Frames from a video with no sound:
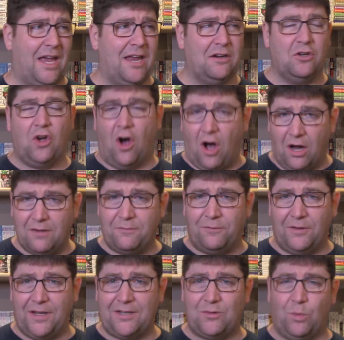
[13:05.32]
and
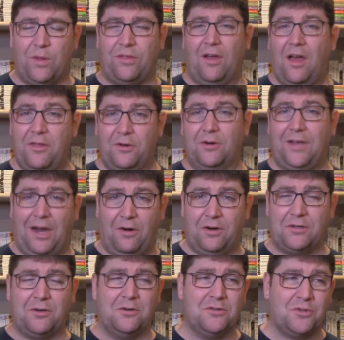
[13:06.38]
conflict with other
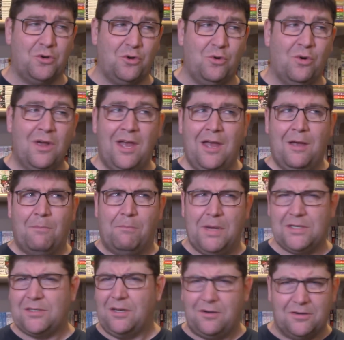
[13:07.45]
characters who
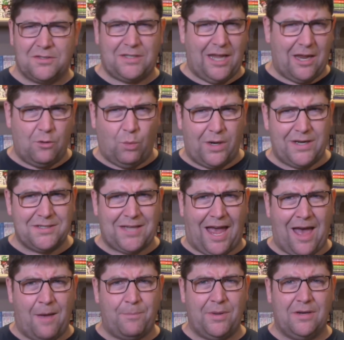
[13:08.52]
misunderstand what has
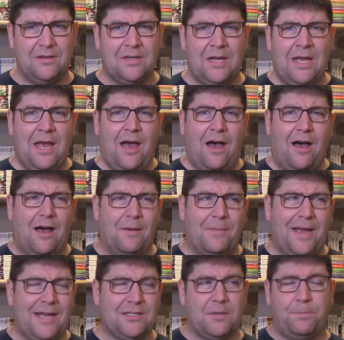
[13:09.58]
happened,
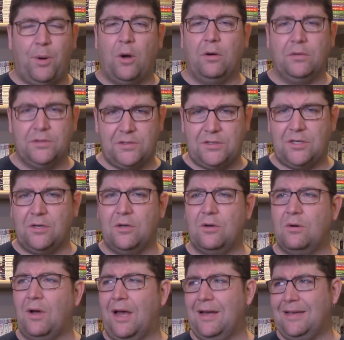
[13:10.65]
as opposed
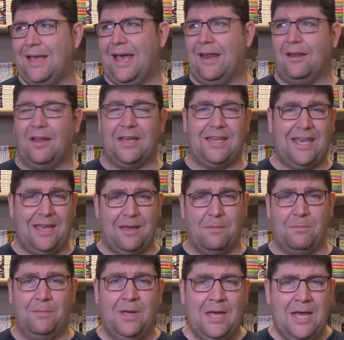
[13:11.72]
to, again, like
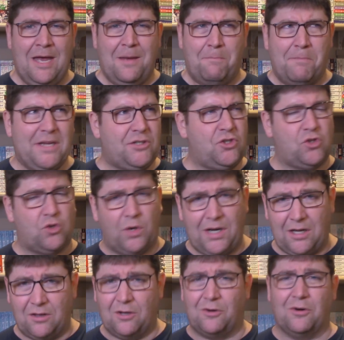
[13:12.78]
him
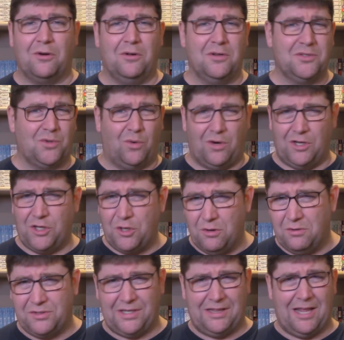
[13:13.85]
mistreating the girls or
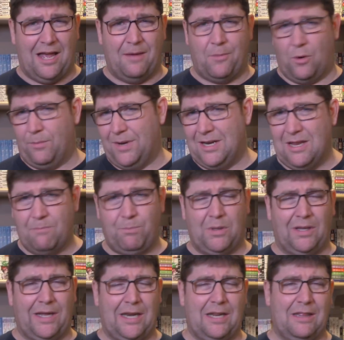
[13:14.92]
using them or
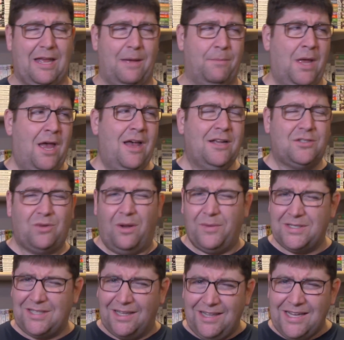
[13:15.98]
manipulating them. So I
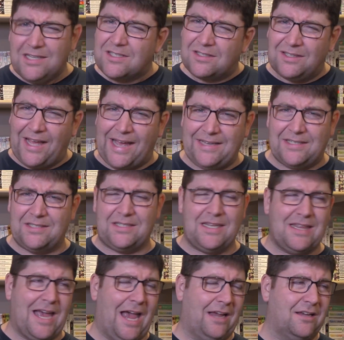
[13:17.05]
was at least glad to see
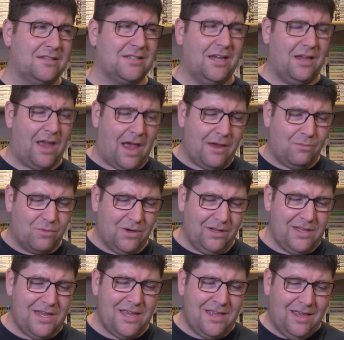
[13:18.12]
that, because I
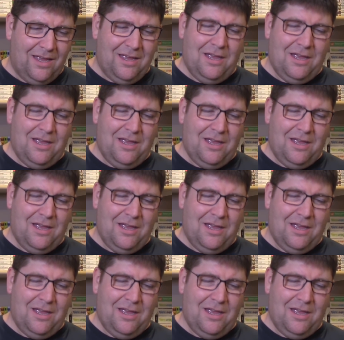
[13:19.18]
really,